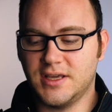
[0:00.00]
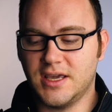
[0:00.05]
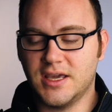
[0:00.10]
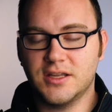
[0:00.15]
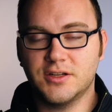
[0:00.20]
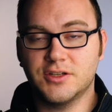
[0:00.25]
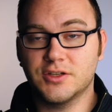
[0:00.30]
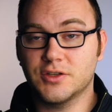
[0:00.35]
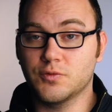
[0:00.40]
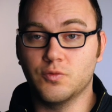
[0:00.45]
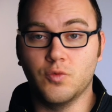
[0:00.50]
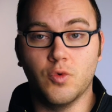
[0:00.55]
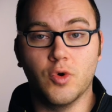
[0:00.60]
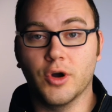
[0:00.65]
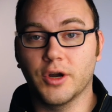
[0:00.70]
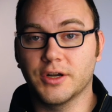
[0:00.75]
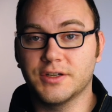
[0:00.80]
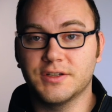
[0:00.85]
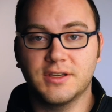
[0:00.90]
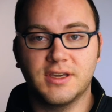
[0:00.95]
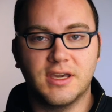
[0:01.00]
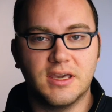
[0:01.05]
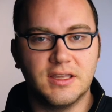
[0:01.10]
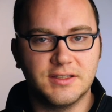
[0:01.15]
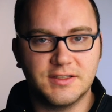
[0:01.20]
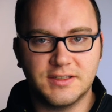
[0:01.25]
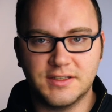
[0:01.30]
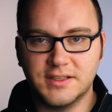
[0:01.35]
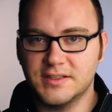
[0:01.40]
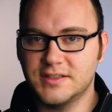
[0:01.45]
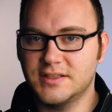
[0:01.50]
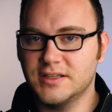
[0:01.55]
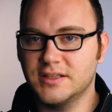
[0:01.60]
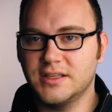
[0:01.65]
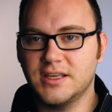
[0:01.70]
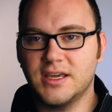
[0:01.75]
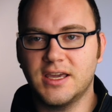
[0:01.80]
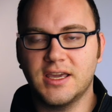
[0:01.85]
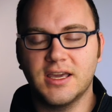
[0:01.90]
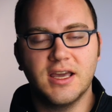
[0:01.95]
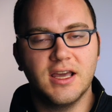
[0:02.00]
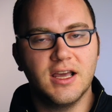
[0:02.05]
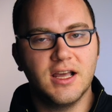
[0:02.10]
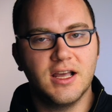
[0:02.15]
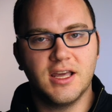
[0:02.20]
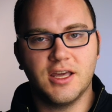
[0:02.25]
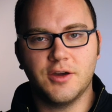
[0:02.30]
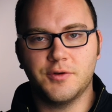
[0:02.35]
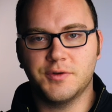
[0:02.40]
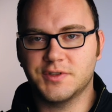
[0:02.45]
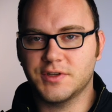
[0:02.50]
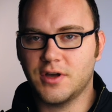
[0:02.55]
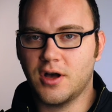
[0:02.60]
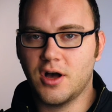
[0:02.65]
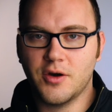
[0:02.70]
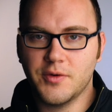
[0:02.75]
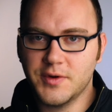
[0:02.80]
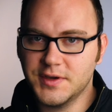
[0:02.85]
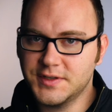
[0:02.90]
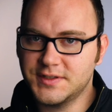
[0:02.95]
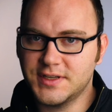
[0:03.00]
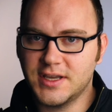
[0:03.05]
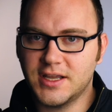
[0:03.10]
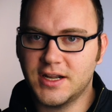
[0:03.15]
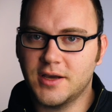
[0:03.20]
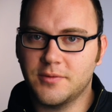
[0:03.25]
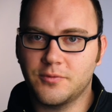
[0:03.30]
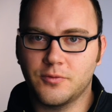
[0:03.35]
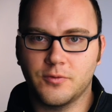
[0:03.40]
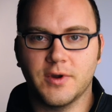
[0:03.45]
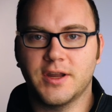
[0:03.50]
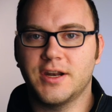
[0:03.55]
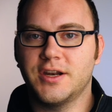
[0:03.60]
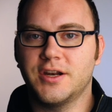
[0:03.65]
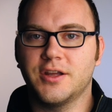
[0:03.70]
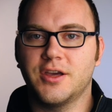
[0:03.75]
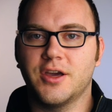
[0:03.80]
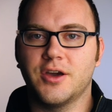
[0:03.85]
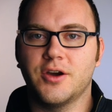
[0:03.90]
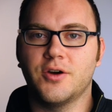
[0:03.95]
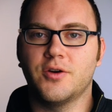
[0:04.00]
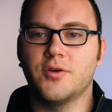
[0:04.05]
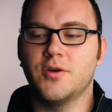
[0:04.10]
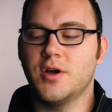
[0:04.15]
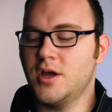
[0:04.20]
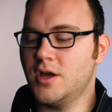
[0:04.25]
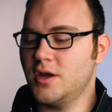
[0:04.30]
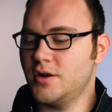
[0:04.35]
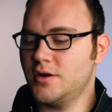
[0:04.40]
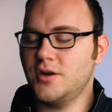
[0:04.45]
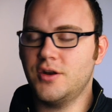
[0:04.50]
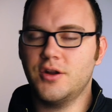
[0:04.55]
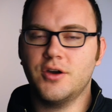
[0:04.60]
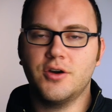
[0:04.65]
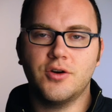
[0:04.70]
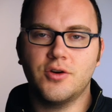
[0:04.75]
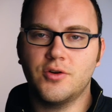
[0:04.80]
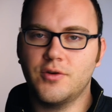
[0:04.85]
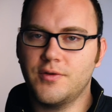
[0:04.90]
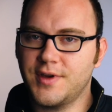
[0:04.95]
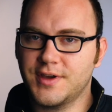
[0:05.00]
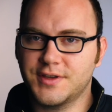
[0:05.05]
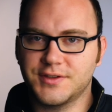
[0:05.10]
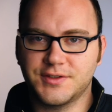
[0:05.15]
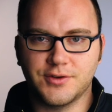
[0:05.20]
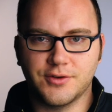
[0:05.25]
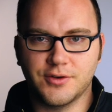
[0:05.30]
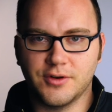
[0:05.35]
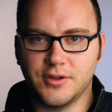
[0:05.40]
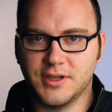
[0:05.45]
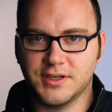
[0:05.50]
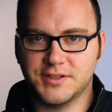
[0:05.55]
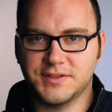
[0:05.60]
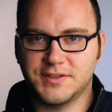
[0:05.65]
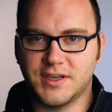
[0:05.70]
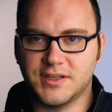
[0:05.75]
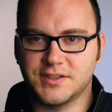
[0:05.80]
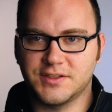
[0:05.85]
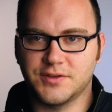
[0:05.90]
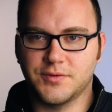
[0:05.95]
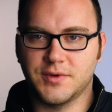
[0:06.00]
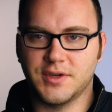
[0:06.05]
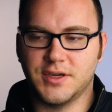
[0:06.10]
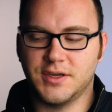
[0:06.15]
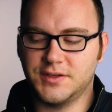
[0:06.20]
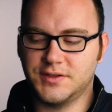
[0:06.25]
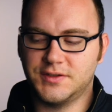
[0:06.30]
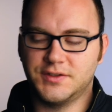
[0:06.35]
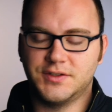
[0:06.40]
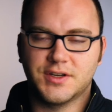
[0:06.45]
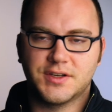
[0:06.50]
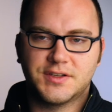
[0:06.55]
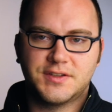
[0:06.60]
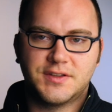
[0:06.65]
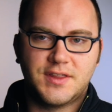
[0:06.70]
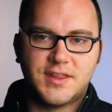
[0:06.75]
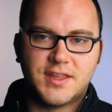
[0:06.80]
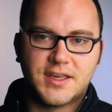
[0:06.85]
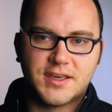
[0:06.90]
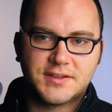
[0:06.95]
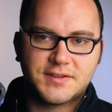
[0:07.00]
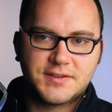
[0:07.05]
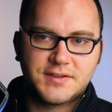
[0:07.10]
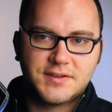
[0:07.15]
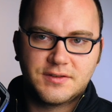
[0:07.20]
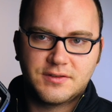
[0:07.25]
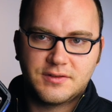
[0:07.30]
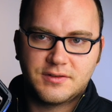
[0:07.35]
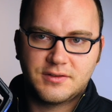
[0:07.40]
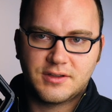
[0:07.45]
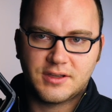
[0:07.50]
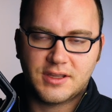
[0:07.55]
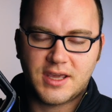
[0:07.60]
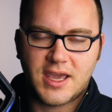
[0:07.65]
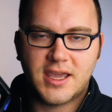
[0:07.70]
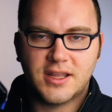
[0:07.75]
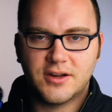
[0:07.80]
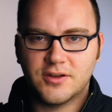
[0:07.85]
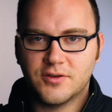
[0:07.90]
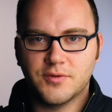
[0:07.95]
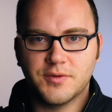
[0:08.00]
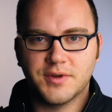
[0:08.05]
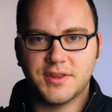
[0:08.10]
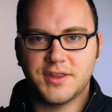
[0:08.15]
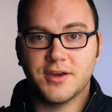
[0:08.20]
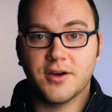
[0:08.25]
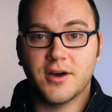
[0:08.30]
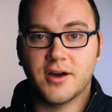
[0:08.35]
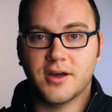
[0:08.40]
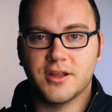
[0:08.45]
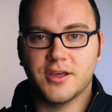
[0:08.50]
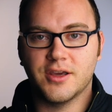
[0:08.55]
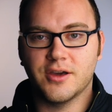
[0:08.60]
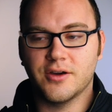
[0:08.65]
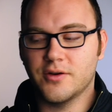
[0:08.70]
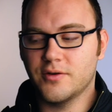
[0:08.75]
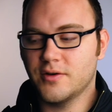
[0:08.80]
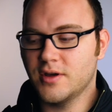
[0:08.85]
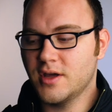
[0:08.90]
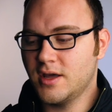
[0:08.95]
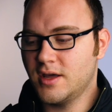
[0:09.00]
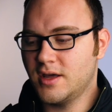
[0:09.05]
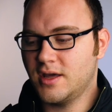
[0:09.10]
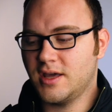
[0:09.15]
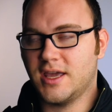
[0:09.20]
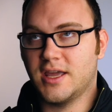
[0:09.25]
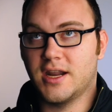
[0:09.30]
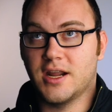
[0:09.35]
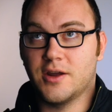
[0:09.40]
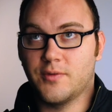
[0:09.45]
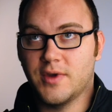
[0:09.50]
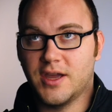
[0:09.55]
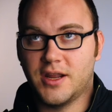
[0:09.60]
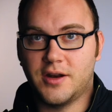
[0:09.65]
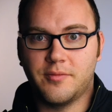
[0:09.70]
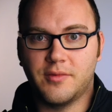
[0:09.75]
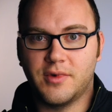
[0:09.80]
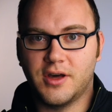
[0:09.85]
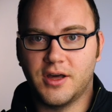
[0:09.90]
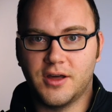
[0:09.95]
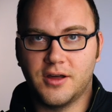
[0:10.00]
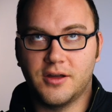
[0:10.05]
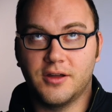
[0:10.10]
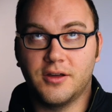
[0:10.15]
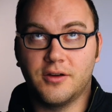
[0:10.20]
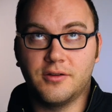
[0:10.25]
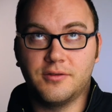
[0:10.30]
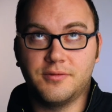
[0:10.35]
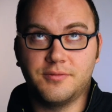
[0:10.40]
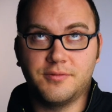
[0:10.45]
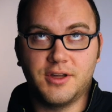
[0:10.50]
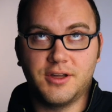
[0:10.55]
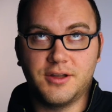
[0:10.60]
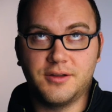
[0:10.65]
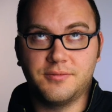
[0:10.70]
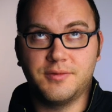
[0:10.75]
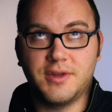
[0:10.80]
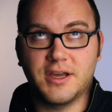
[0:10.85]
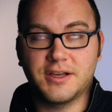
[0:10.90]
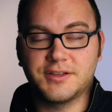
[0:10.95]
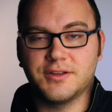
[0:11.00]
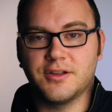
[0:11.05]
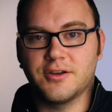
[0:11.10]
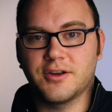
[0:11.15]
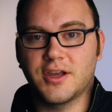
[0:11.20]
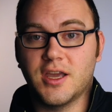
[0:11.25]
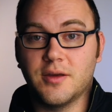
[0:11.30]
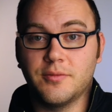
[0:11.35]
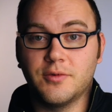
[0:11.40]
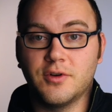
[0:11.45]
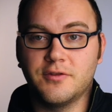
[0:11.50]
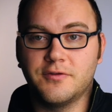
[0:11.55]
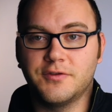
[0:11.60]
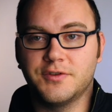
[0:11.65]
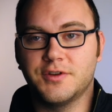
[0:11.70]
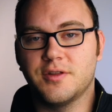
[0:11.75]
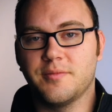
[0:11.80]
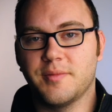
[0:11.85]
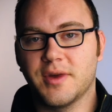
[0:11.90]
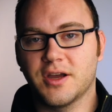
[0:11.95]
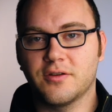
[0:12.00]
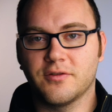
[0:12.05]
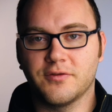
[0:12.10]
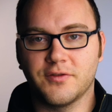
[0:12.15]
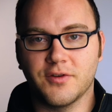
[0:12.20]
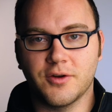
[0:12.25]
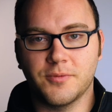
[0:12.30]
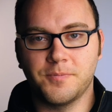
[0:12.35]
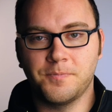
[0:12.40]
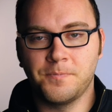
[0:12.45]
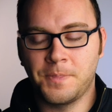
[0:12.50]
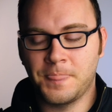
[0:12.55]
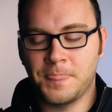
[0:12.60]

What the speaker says: it just worked consistently. It was always set up, ready to go. No external accessories, just this. The handle with the audio, and I ran a XLR cable over to the microphone.